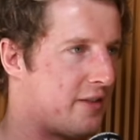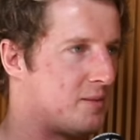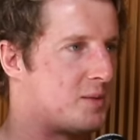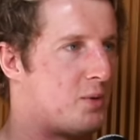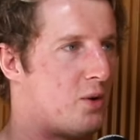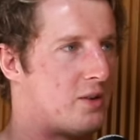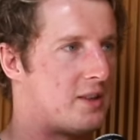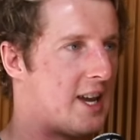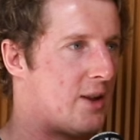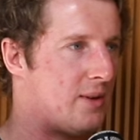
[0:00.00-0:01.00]
you from sport
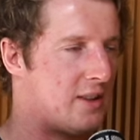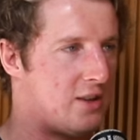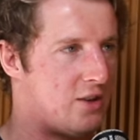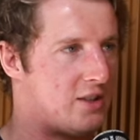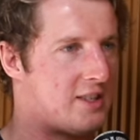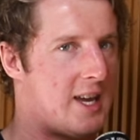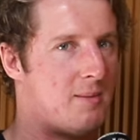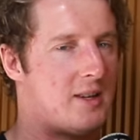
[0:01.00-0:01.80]
and get you into the news team.